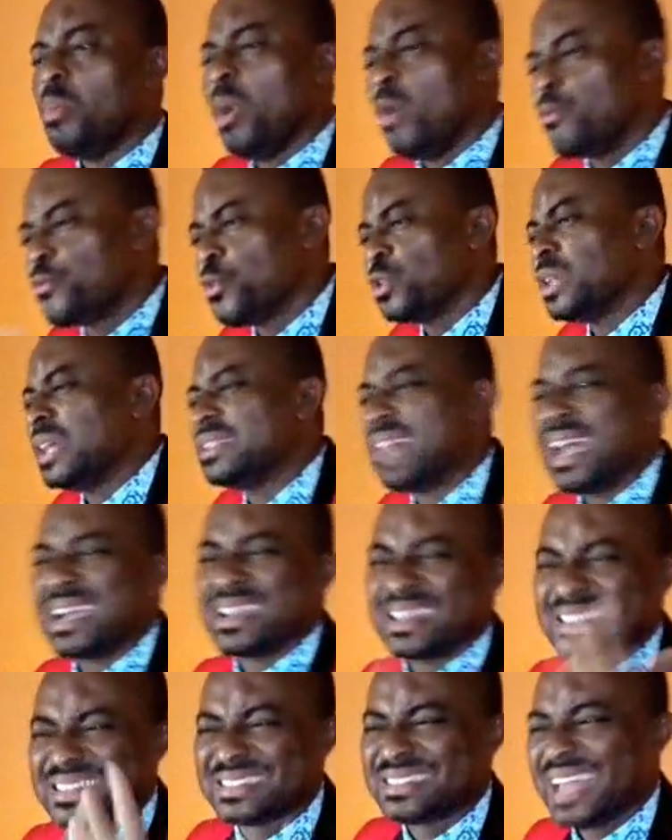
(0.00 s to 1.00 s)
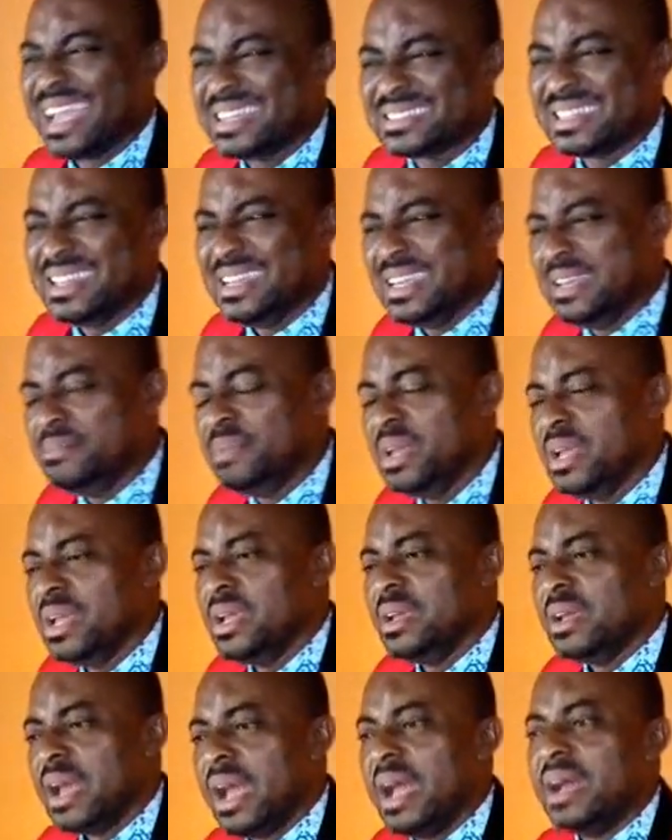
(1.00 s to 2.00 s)
So some of you that are
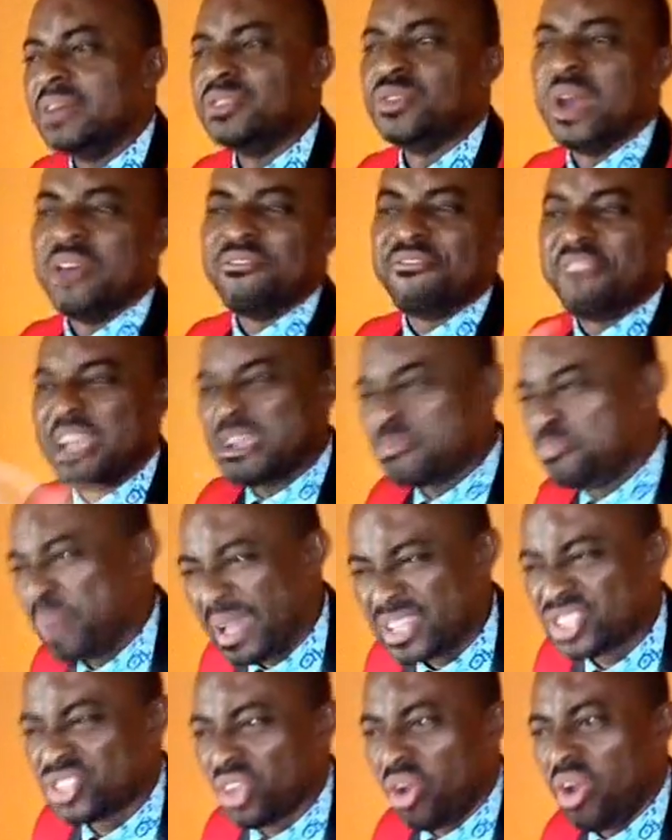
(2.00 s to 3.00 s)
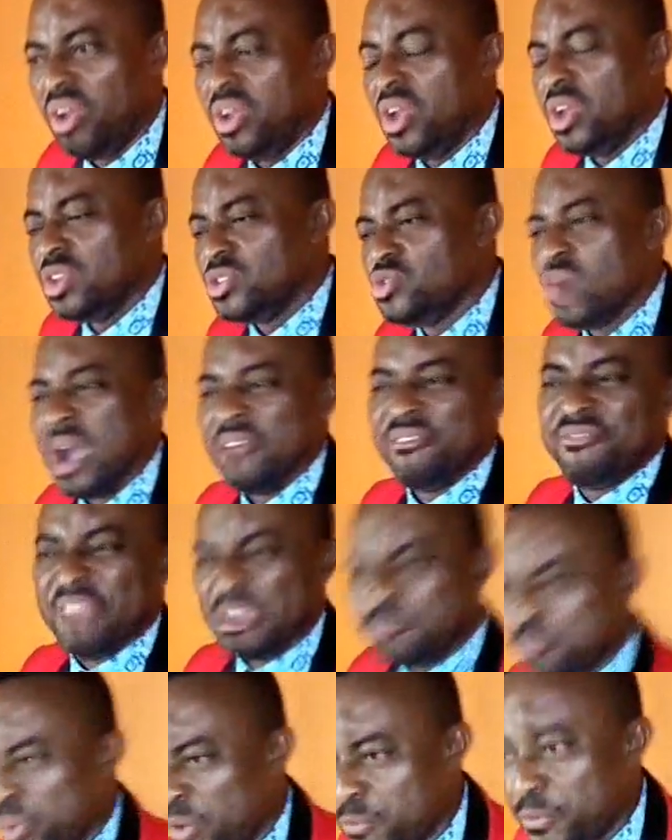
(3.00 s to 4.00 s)
criticizing him, you are a fake pastor,
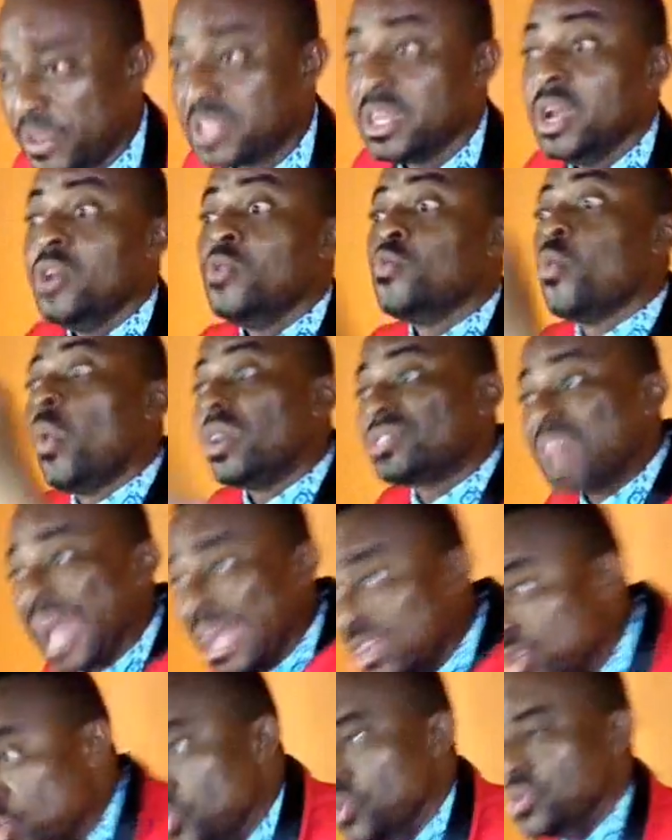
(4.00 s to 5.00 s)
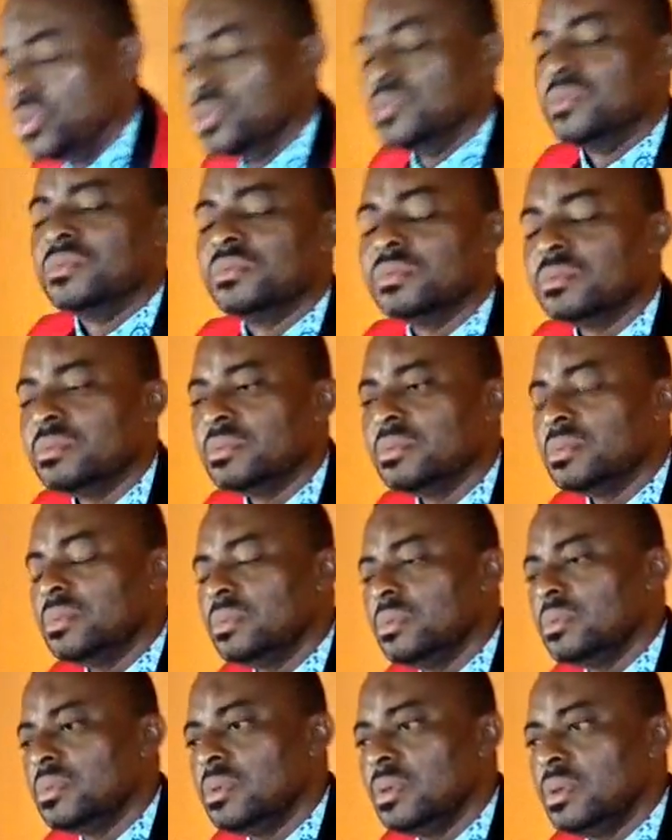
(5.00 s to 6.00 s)
you are a fake prophet, what are you?
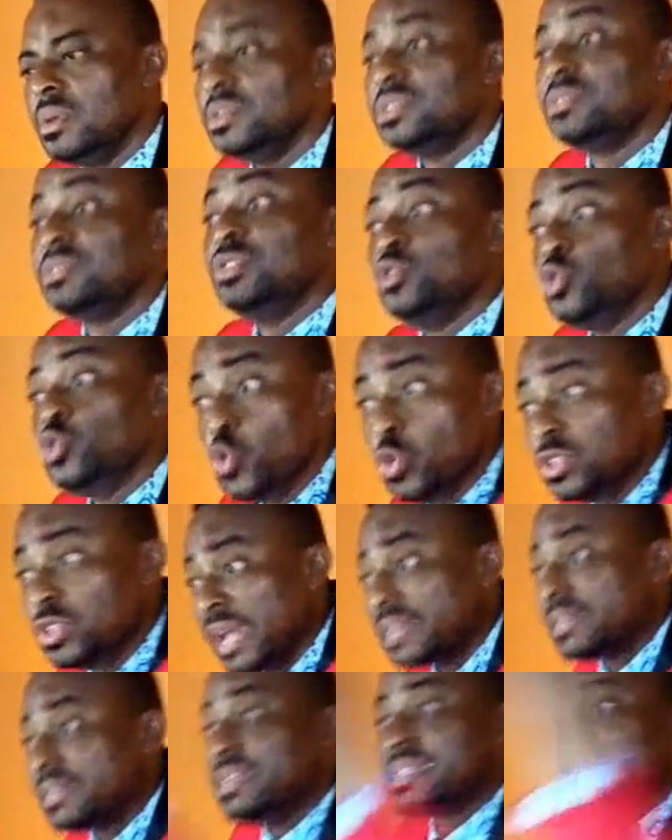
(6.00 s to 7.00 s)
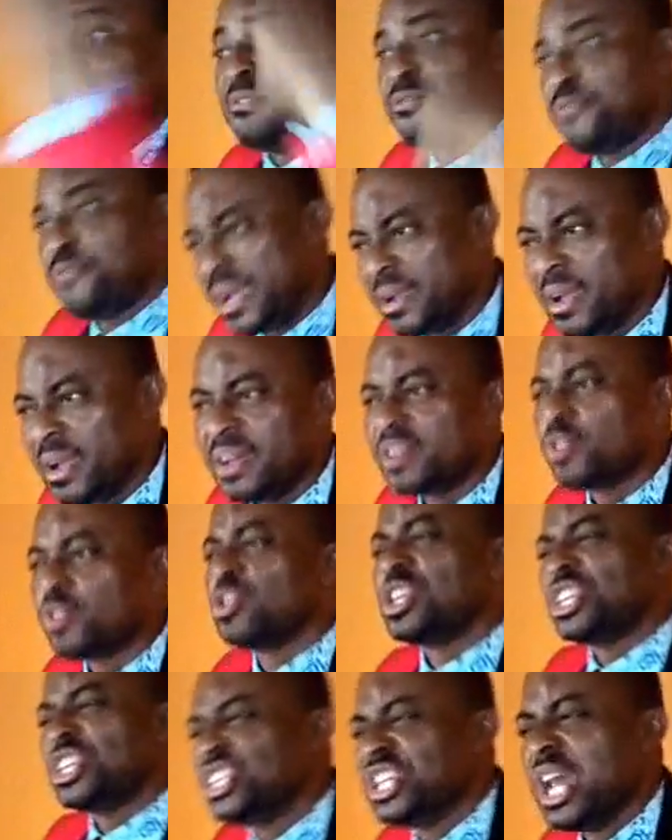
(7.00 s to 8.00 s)
You that is a
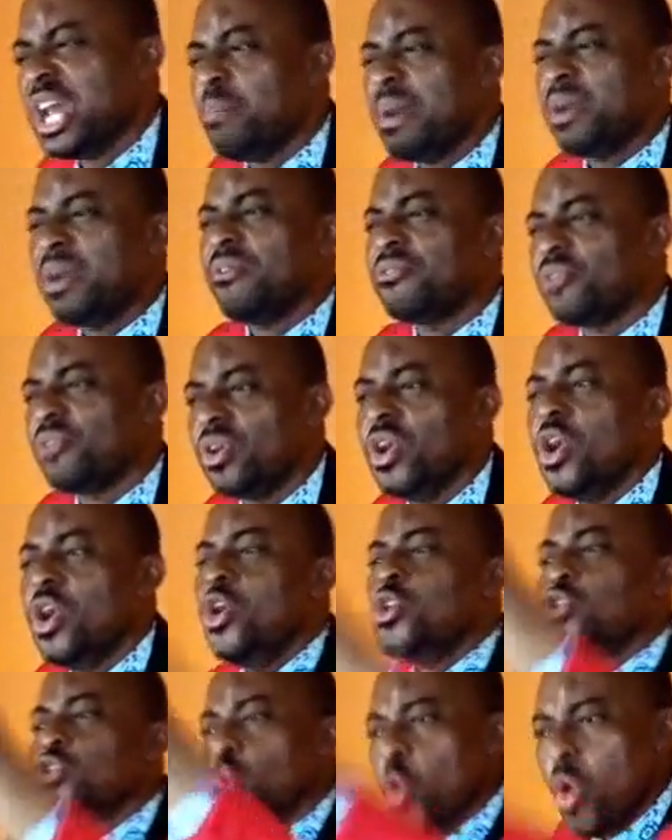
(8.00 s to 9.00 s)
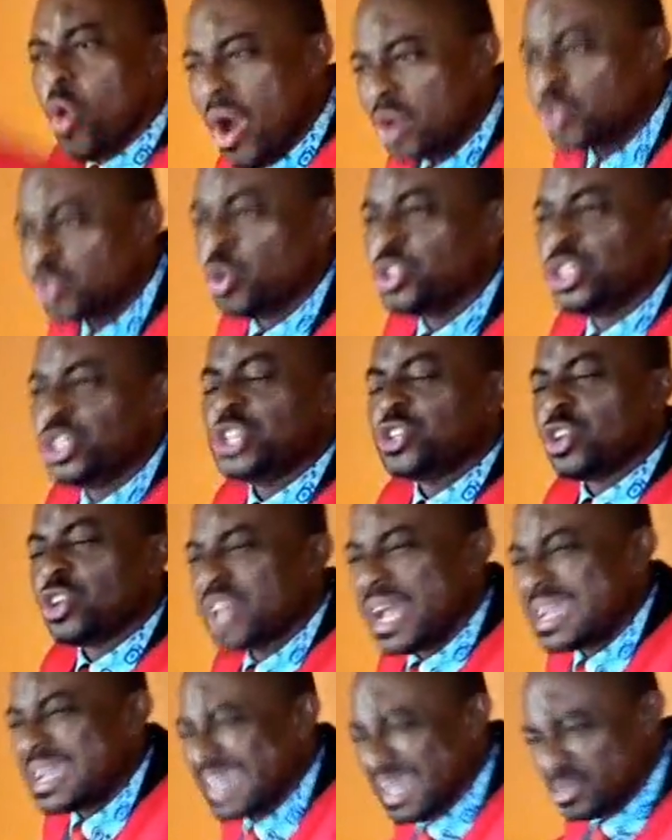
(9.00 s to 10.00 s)
fake original man of God, go
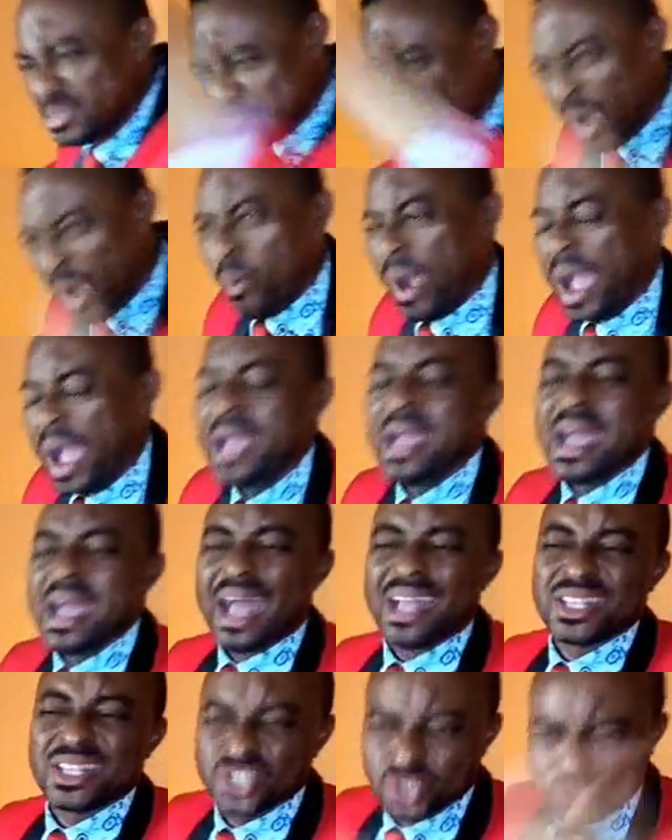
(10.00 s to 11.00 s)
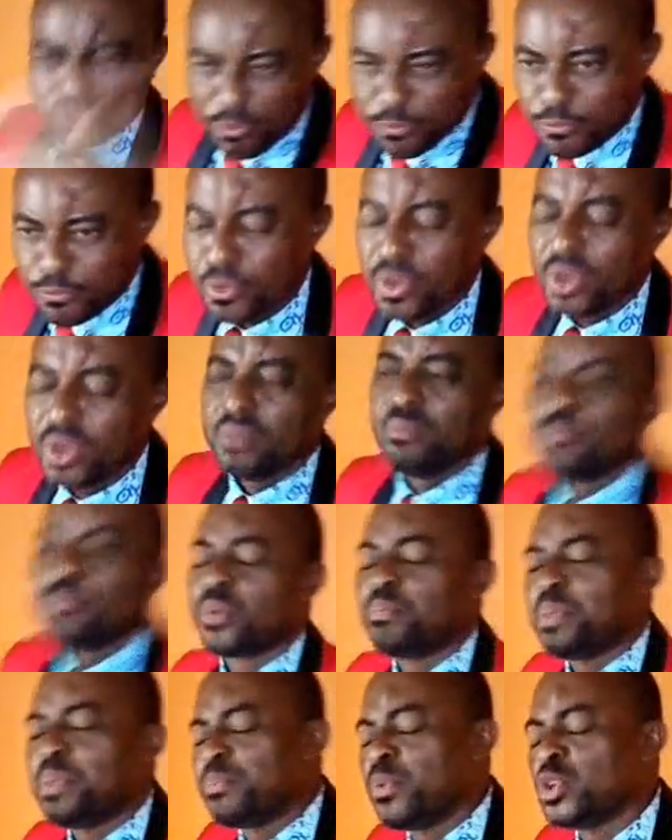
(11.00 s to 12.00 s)
to Jesus and get power and solve
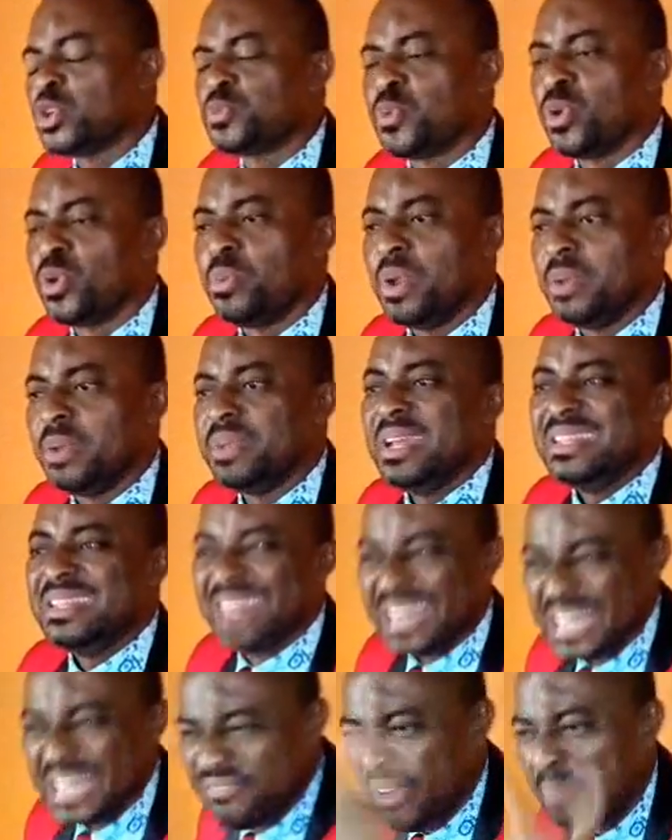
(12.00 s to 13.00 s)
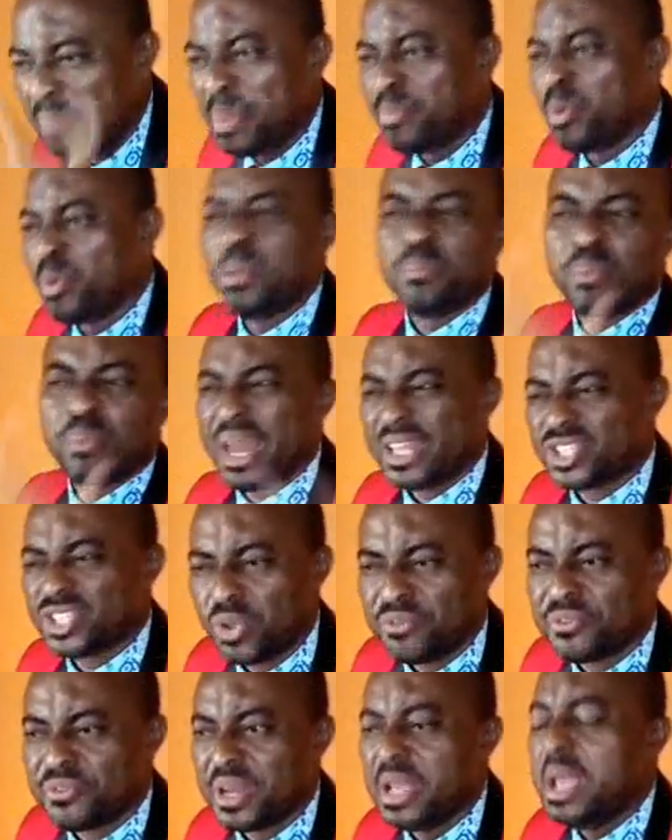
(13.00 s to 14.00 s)
people's problem. Deliver people.
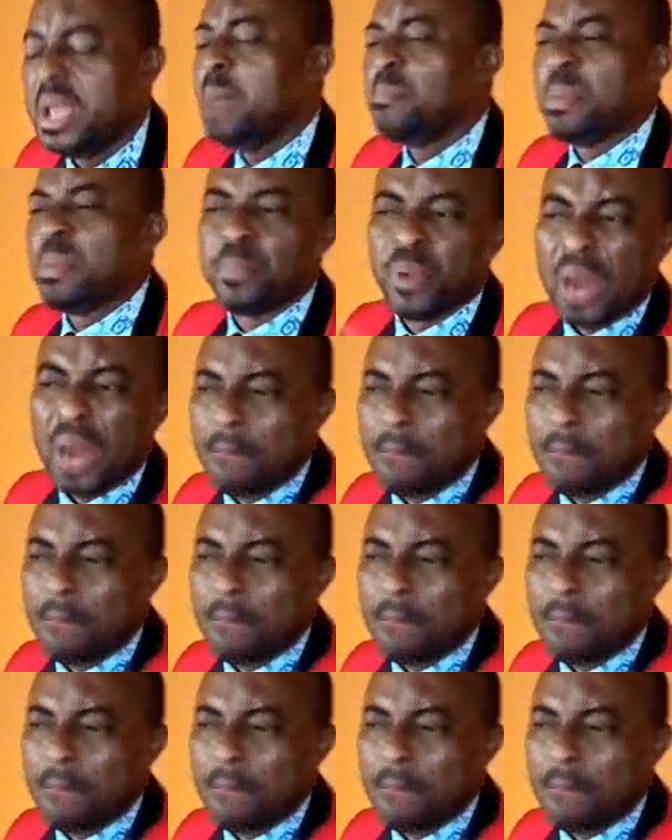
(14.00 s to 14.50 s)
People are suffering.